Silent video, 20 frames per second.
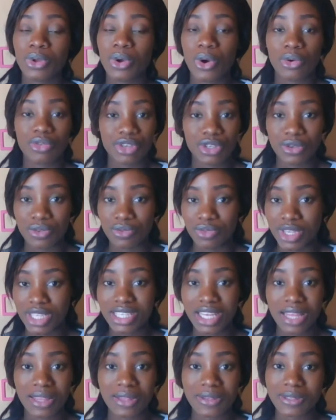or
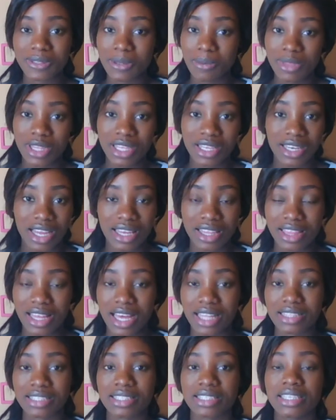renovated or something like
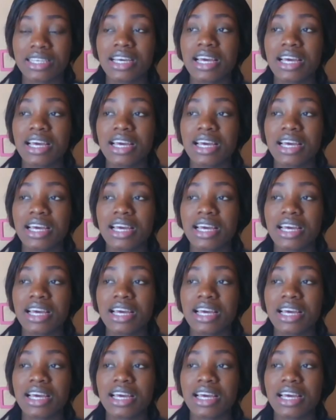that.